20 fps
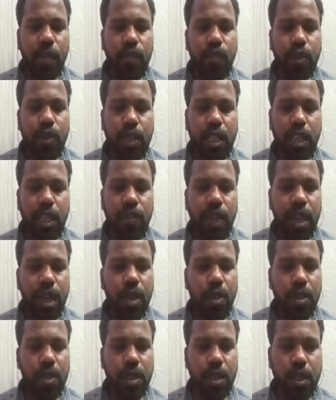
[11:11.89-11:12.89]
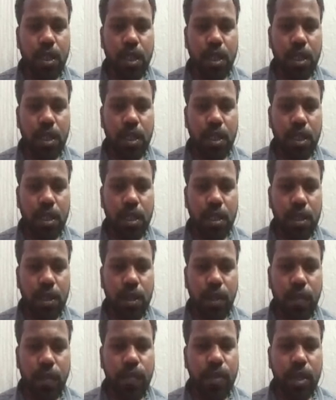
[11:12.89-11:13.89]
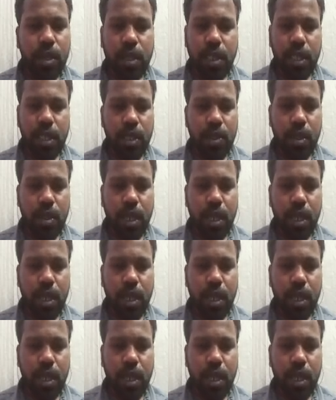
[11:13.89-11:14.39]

future values, futures.